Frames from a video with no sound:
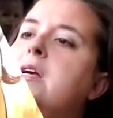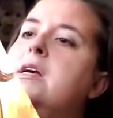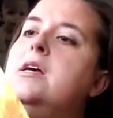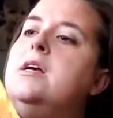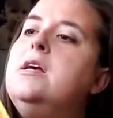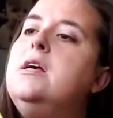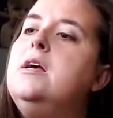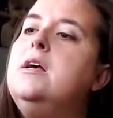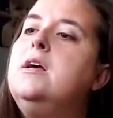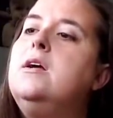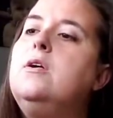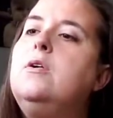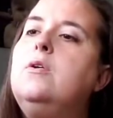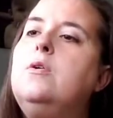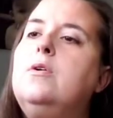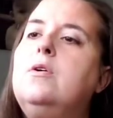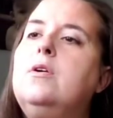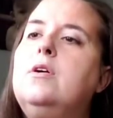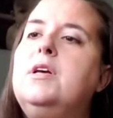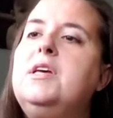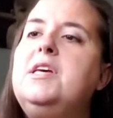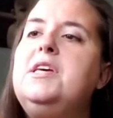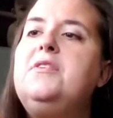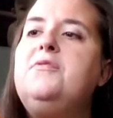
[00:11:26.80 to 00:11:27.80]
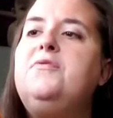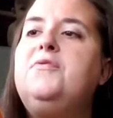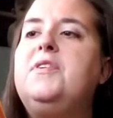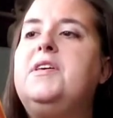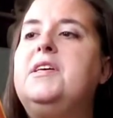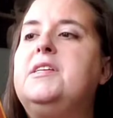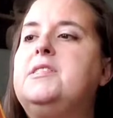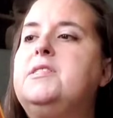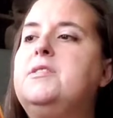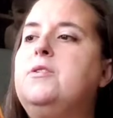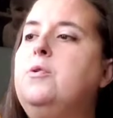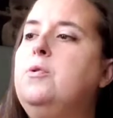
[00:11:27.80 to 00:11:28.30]
he
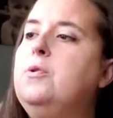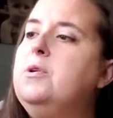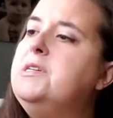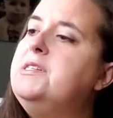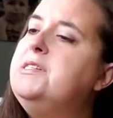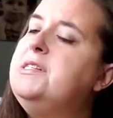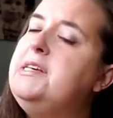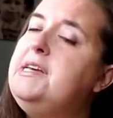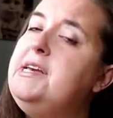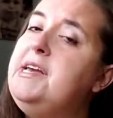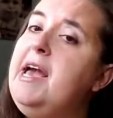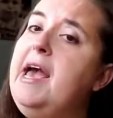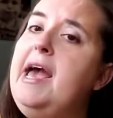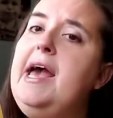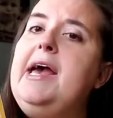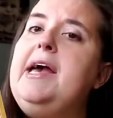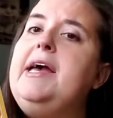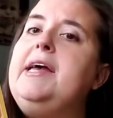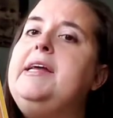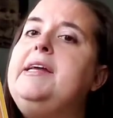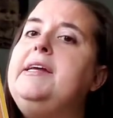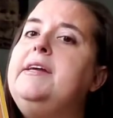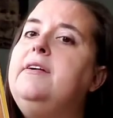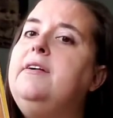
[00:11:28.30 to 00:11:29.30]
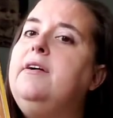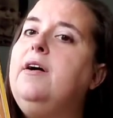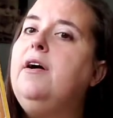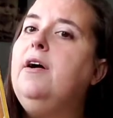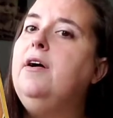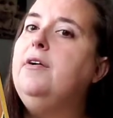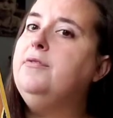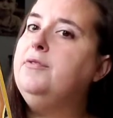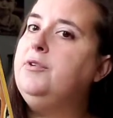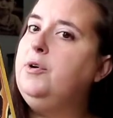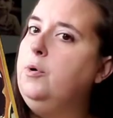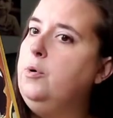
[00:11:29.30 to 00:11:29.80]
feeds the horsey hay,
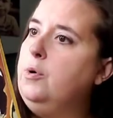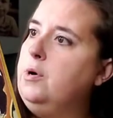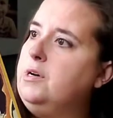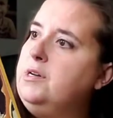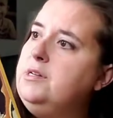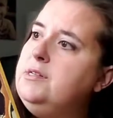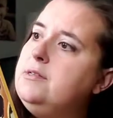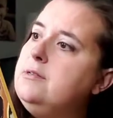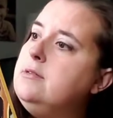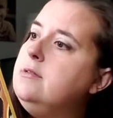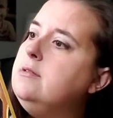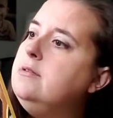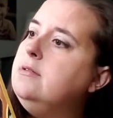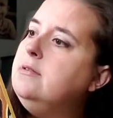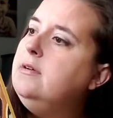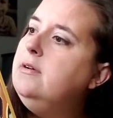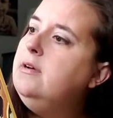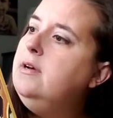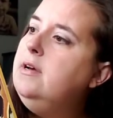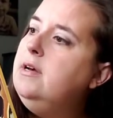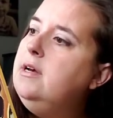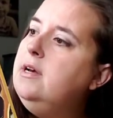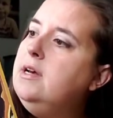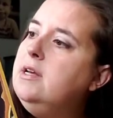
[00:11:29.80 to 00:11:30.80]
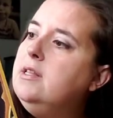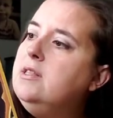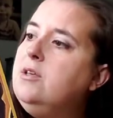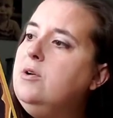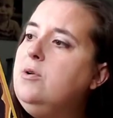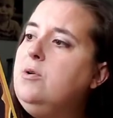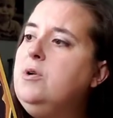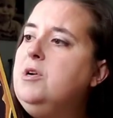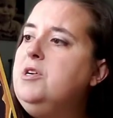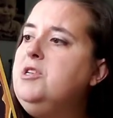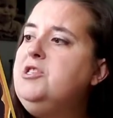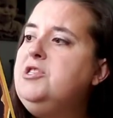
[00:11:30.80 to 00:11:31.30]
of course. The
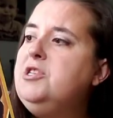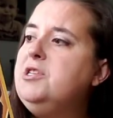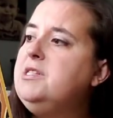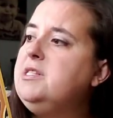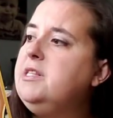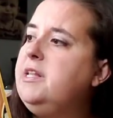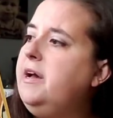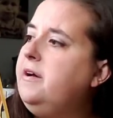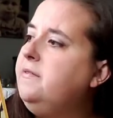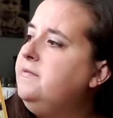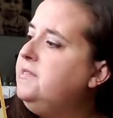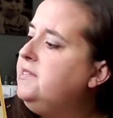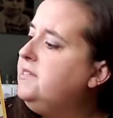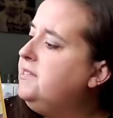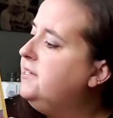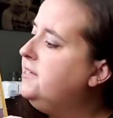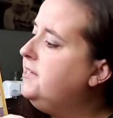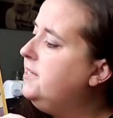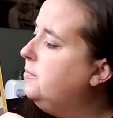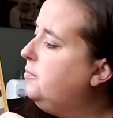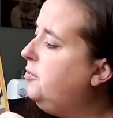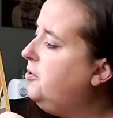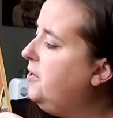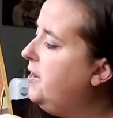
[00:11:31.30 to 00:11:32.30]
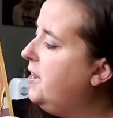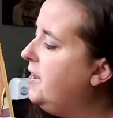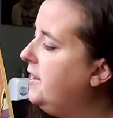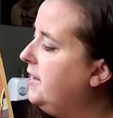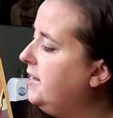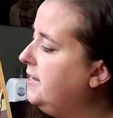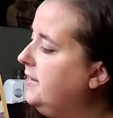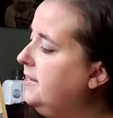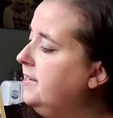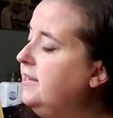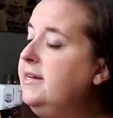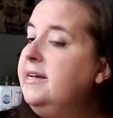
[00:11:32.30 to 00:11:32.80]
horse just loves to nibble
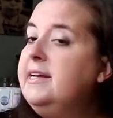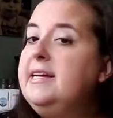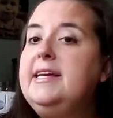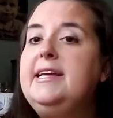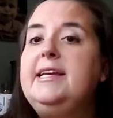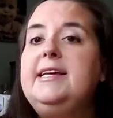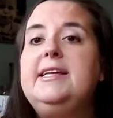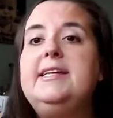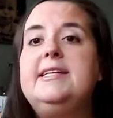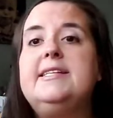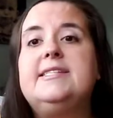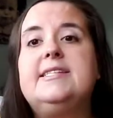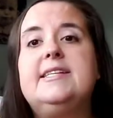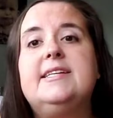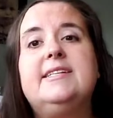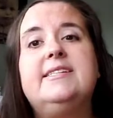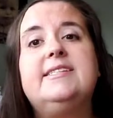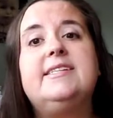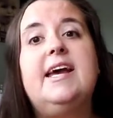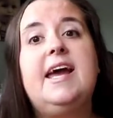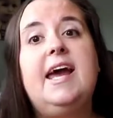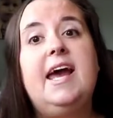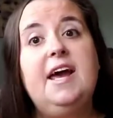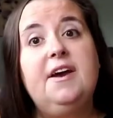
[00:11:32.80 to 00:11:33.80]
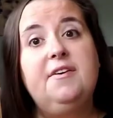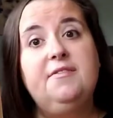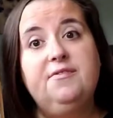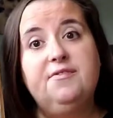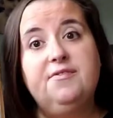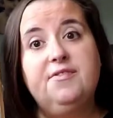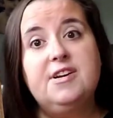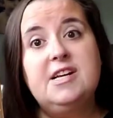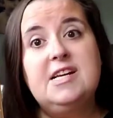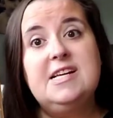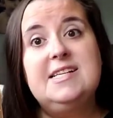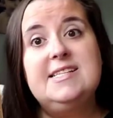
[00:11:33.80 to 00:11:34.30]
hay. He eats it
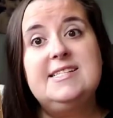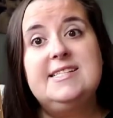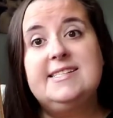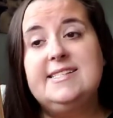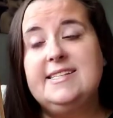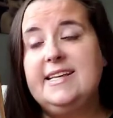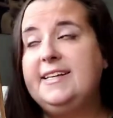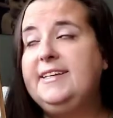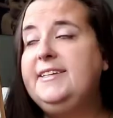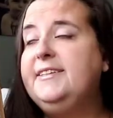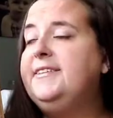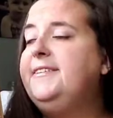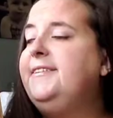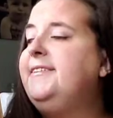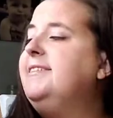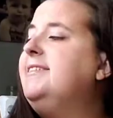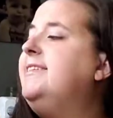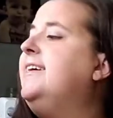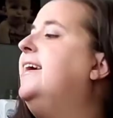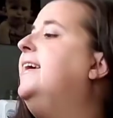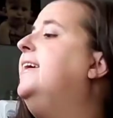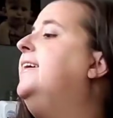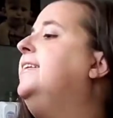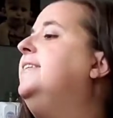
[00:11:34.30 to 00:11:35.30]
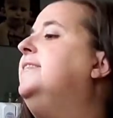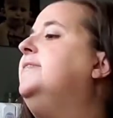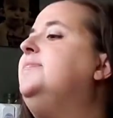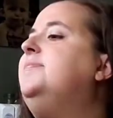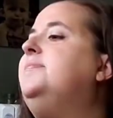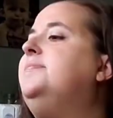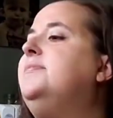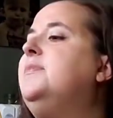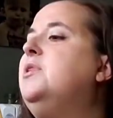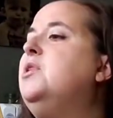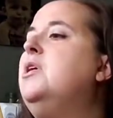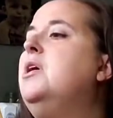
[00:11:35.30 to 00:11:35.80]
every single day.
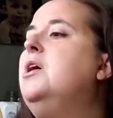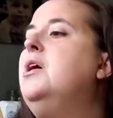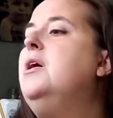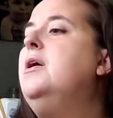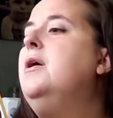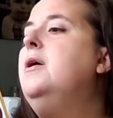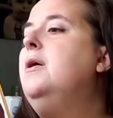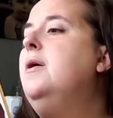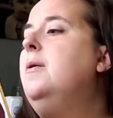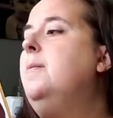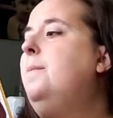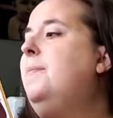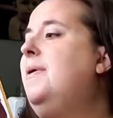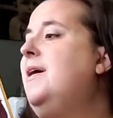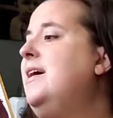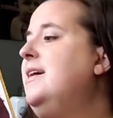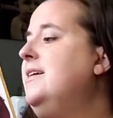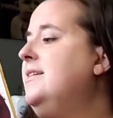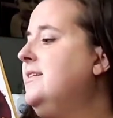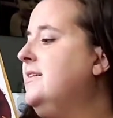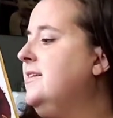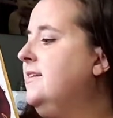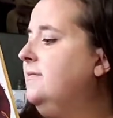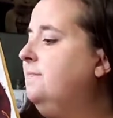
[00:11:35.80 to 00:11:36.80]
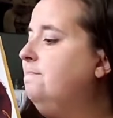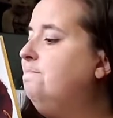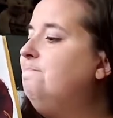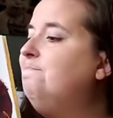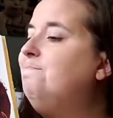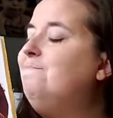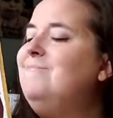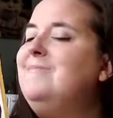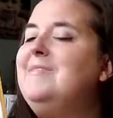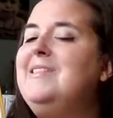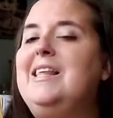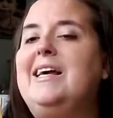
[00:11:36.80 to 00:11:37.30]
But
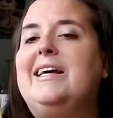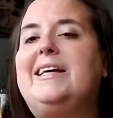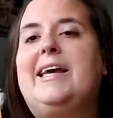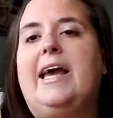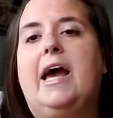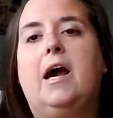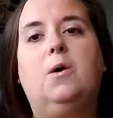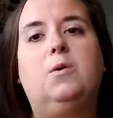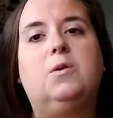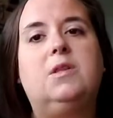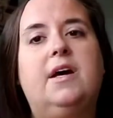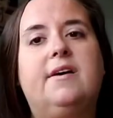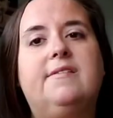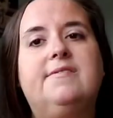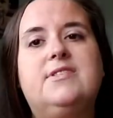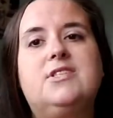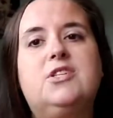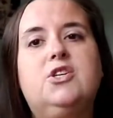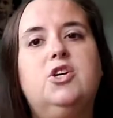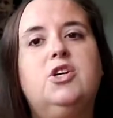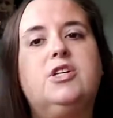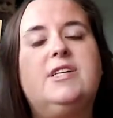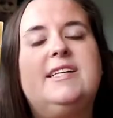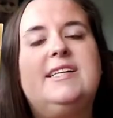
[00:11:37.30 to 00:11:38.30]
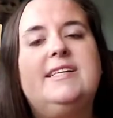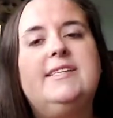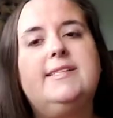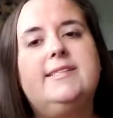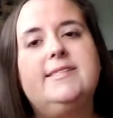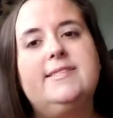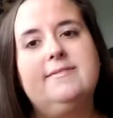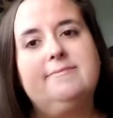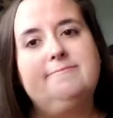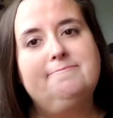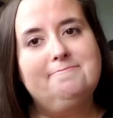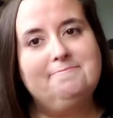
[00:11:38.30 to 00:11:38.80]
the cow loves cookies.